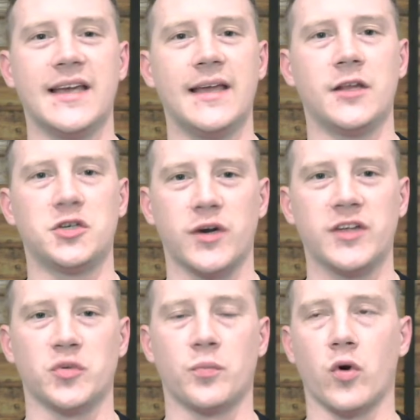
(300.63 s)
in the
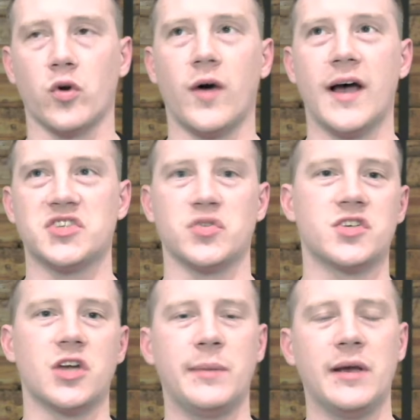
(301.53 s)
transfer portal class. So
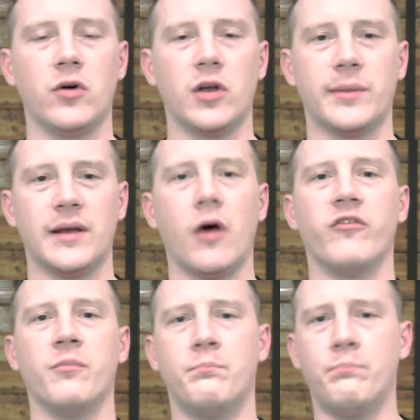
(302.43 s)
it's going to be a little bit
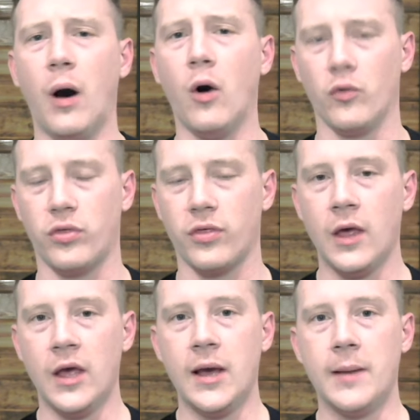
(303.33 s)
of both,
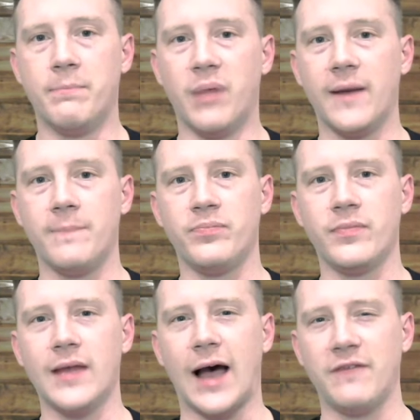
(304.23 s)
but
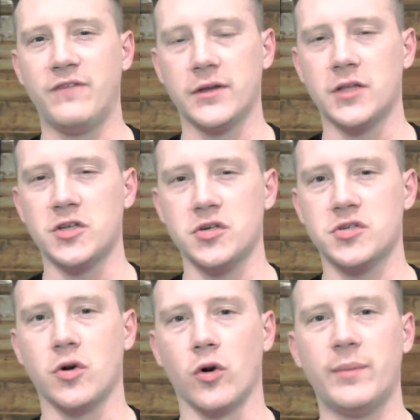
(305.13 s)
I feel like that
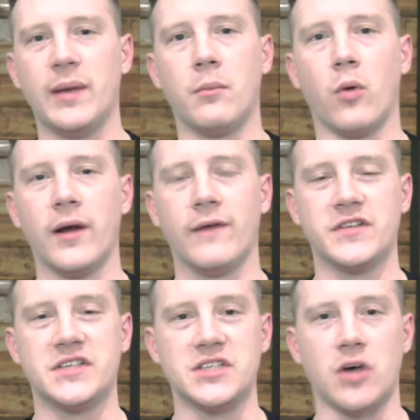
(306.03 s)
there's going to be a more
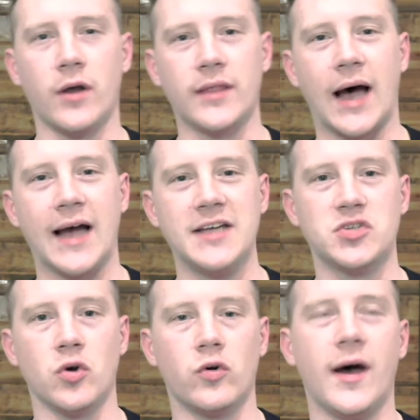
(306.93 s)
emphasis on the high
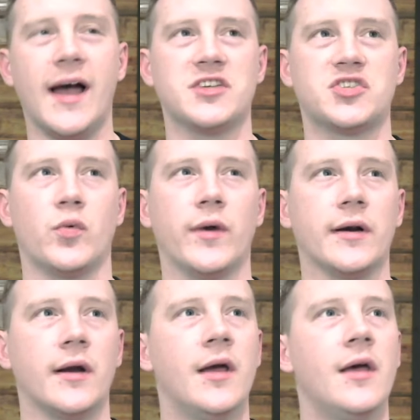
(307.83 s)
school class, to
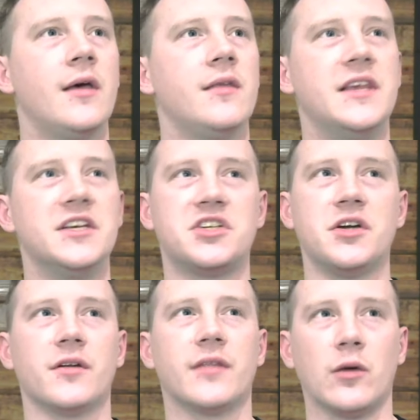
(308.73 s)
where this
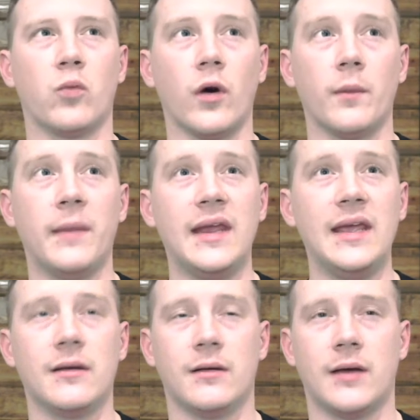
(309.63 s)
year there weren't
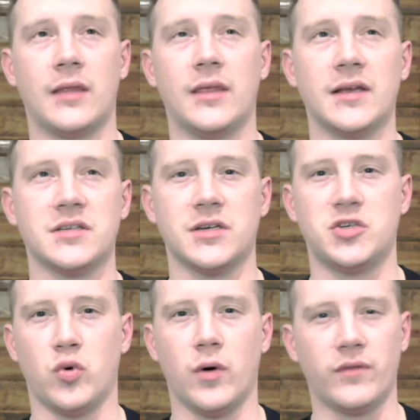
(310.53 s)
many. I think it's like
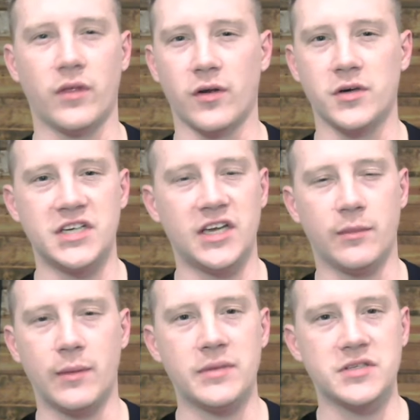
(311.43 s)
12 to 13
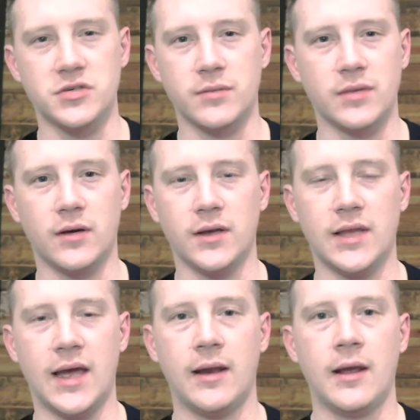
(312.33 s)
commitments or something like
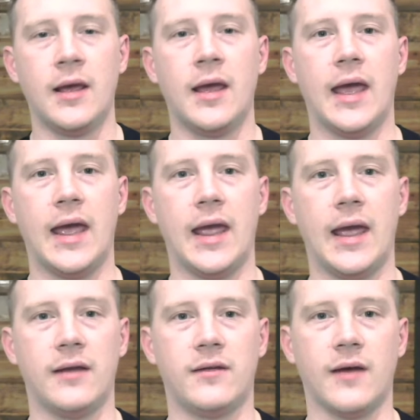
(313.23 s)
that.
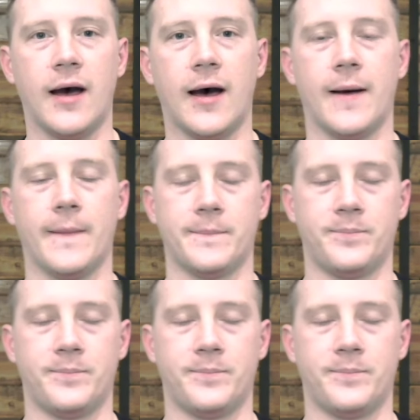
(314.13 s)
And